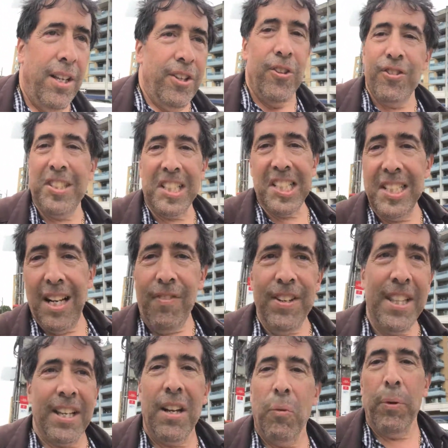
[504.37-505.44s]
You succeed
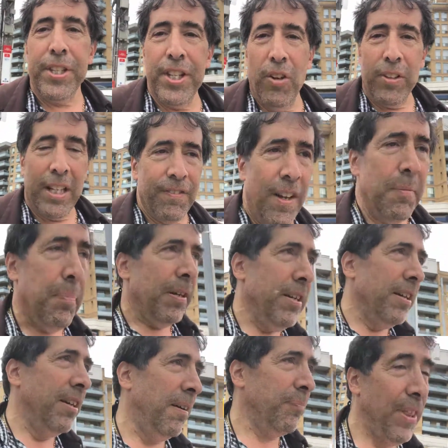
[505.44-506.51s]
everything when you don't give up.
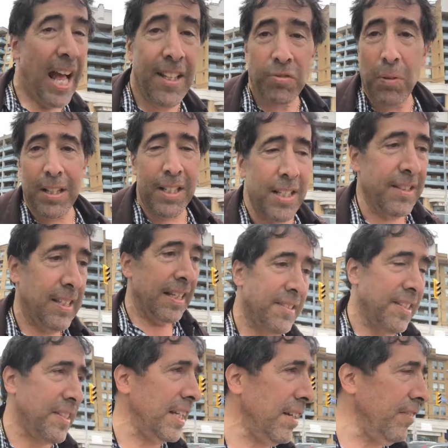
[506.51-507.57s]
That's what it is. That's
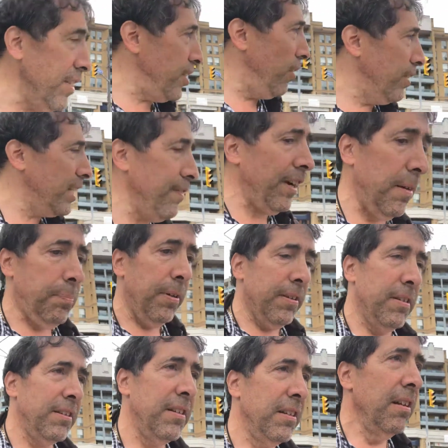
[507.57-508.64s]
the secret. You don't give up.
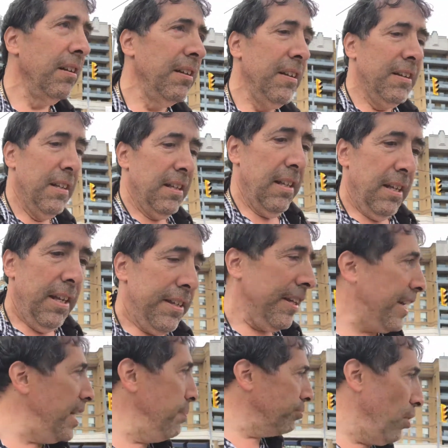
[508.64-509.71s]
You
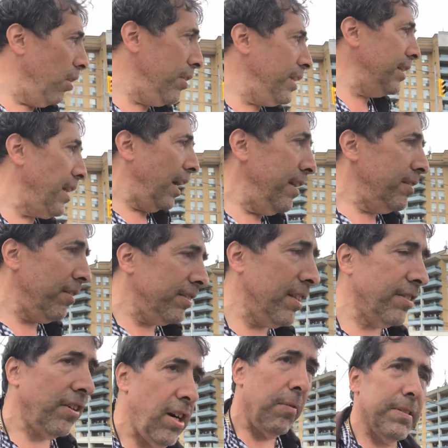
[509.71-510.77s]
keep rolling the dice. Look at
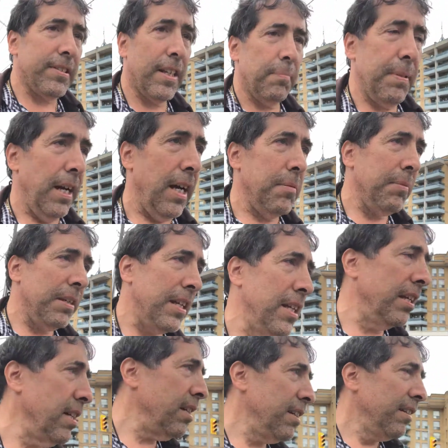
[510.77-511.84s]
this car wants to come behind me.
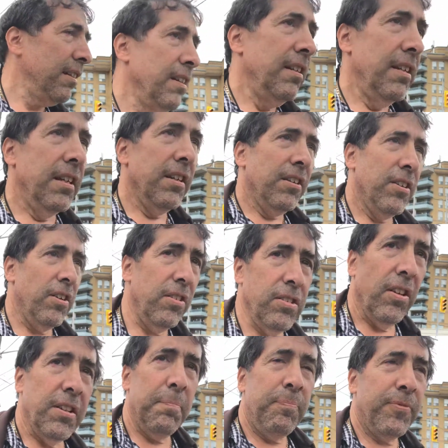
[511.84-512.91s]
Hold
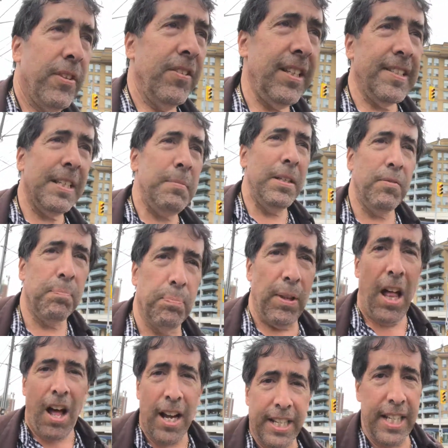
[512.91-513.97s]
on. Don't they see me
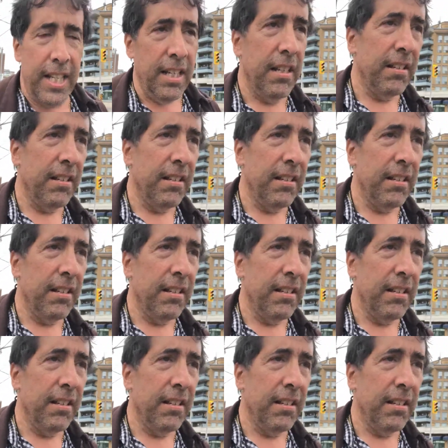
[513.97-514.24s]
blogging?